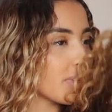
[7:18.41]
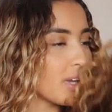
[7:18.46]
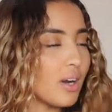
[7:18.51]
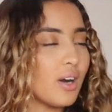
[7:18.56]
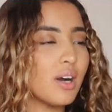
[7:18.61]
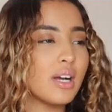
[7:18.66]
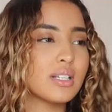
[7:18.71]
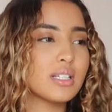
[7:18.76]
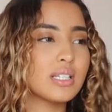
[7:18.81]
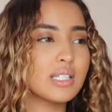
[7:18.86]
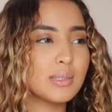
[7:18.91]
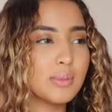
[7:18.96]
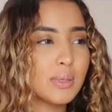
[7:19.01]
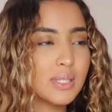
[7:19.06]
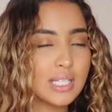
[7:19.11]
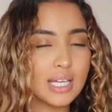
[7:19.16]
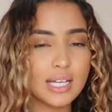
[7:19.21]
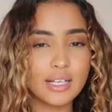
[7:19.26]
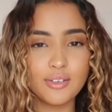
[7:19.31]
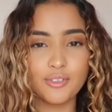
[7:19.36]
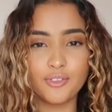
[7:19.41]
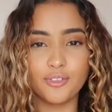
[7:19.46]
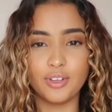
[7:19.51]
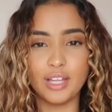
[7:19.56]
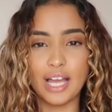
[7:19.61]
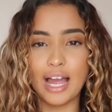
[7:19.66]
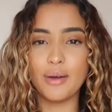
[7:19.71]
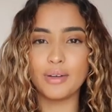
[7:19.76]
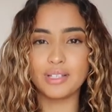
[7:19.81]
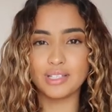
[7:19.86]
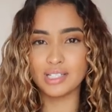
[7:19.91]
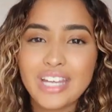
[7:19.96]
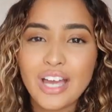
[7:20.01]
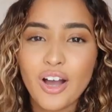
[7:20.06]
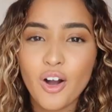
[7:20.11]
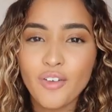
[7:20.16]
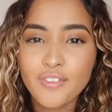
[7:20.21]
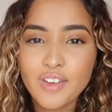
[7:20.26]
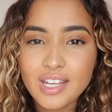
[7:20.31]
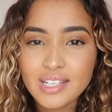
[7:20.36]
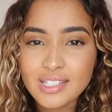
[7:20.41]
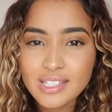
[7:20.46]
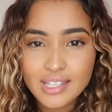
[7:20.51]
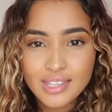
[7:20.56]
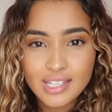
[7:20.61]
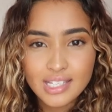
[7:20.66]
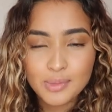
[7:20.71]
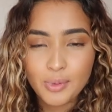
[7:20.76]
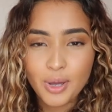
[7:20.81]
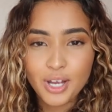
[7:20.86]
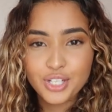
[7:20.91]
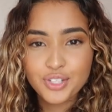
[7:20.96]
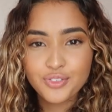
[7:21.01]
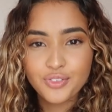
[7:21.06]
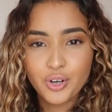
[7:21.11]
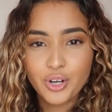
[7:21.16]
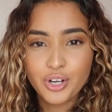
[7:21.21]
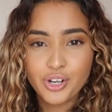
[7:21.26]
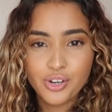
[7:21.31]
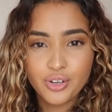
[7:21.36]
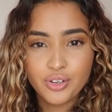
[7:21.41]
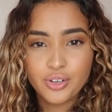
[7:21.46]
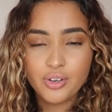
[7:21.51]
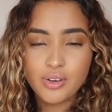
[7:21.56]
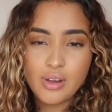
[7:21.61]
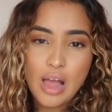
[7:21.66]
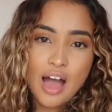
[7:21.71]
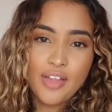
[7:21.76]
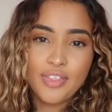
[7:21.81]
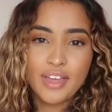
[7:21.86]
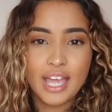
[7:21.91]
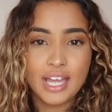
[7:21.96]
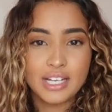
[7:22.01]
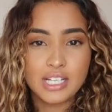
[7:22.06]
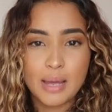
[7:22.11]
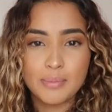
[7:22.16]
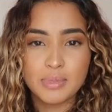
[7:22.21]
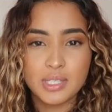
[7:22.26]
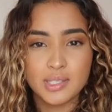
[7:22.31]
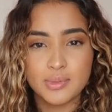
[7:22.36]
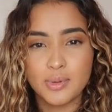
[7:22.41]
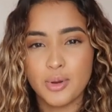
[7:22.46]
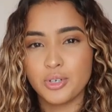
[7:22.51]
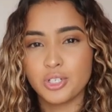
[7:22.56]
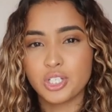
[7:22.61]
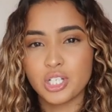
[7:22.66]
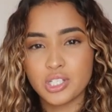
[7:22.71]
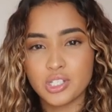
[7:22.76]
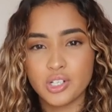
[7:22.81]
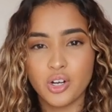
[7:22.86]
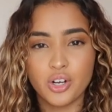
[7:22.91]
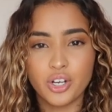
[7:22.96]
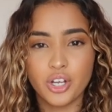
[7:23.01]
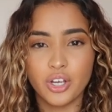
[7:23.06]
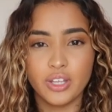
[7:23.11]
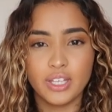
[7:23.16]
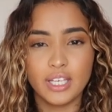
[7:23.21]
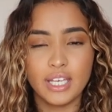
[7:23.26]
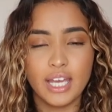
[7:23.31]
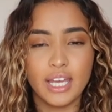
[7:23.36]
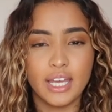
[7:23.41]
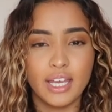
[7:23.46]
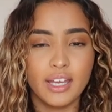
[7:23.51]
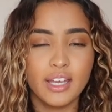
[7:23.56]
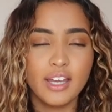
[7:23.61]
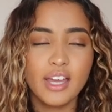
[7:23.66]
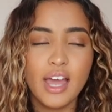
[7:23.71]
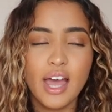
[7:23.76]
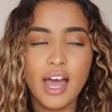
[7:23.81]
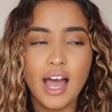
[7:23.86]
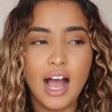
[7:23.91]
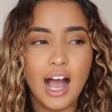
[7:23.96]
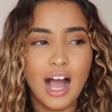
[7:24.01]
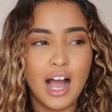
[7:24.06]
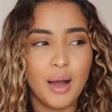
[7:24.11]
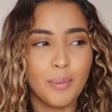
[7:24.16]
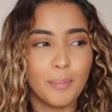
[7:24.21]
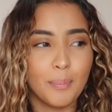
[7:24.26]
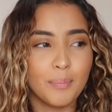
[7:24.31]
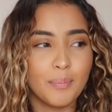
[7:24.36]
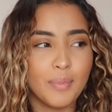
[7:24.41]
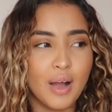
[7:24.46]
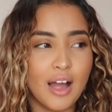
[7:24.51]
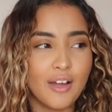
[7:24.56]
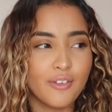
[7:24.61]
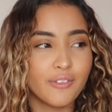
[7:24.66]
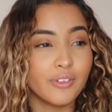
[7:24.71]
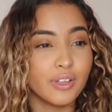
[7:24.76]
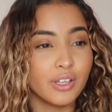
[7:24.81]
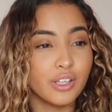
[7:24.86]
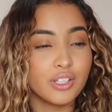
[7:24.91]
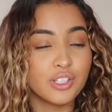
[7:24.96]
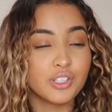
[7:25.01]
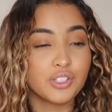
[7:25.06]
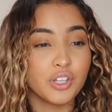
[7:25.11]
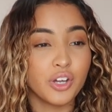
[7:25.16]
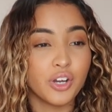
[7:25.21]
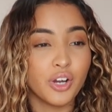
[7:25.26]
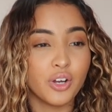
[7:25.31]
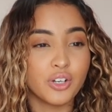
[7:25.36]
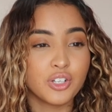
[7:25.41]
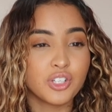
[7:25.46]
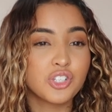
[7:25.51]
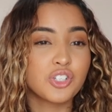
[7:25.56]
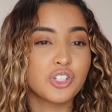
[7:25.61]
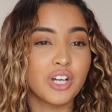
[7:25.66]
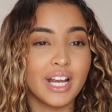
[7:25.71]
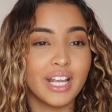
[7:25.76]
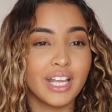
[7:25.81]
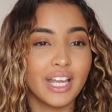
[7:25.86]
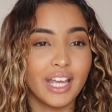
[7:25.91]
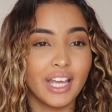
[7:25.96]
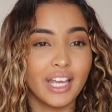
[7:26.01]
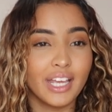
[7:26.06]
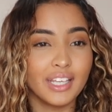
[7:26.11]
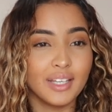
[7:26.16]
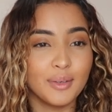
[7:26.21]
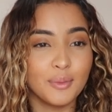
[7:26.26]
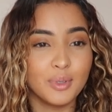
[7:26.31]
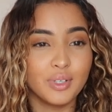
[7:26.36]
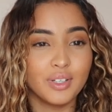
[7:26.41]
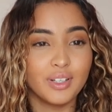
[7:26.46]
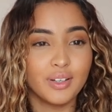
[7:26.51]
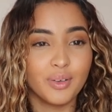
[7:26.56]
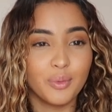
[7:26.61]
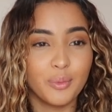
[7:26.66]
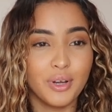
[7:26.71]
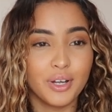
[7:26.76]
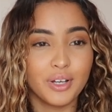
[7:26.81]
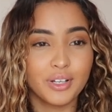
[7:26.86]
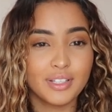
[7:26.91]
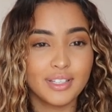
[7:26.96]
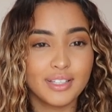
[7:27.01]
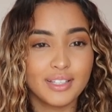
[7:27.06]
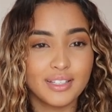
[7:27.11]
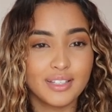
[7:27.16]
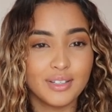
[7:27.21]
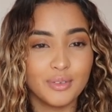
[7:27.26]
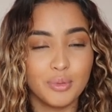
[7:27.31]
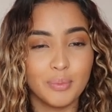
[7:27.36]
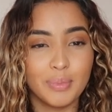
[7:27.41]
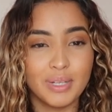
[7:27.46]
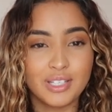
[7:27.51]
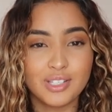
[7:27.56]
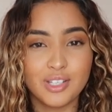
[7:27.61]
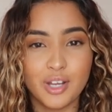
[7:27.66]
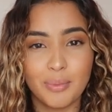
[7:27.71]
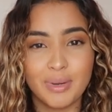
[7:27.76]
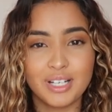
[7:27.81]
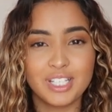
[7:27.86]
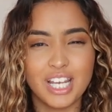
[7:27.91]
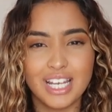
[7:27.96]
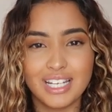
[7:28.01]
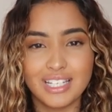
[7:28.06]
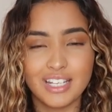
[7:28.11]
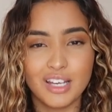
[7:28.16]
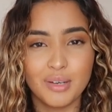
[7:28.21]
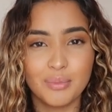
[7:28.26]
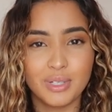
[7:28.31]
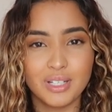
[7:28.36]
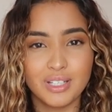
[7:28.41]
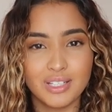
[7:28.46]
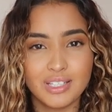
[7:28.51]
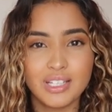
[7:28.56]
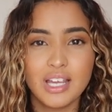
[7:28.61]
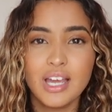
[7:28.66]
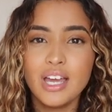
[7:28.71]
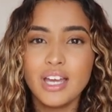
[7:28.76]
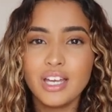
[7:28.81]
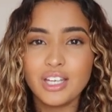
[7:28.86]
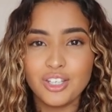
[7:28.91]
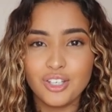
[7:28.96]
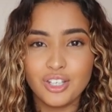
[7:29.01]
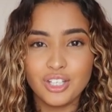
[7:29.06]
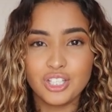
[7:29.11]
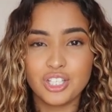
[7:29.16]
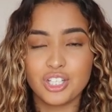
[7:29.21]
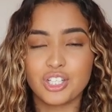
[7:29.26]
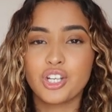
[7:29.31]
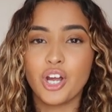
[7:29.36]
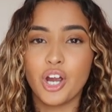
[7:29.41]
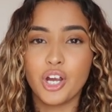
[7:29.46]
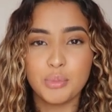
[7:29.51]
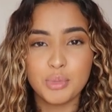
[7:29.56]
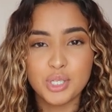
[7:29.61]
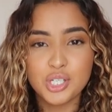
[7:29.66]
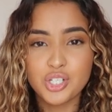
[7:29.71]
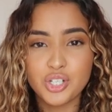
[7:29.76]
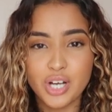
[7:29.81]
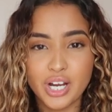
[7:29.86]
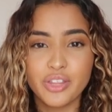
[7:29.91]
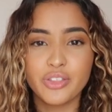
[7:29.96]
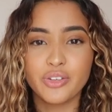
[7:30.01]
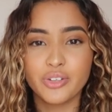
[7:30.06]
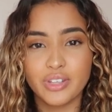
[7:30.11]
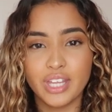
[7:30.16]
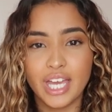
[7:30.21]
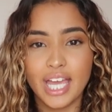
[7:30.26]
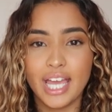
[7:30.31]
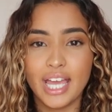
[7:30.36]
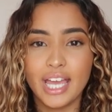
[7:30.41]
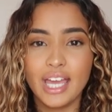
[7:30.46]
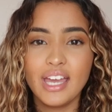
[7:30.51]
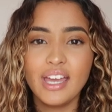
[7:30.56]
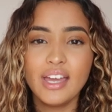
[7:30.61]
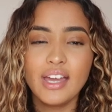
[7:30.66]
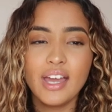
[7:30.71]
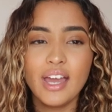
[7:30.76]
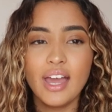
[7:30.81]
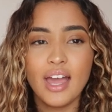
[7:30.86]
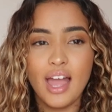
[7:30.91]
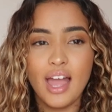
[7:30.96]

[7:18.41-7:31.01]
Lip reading: Oh, it just smells like flowers. Yeah, obviously this works for other hair types as well, just not curly hair. I feel as though on straight hair it would work. It would be so much easier because you can just comb it straight through the hair.